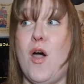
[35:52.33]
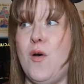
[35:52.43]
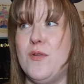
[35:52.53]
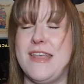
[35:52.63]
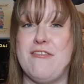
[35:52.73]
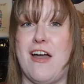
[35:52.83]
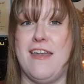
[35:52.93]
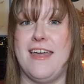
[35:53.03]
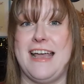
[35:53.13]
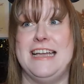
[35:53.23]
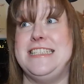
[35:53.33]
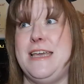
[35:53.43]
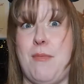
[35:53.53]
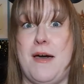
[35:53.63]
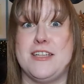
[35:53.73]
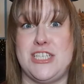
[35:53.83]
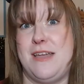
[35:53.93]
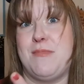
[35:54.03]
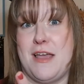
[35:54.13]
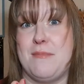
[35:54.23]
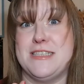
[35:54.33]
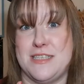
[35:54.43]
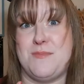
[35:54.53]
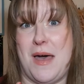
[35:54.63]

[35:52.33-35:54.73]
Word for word: oh, they've got like a teapot shaped like Mrs.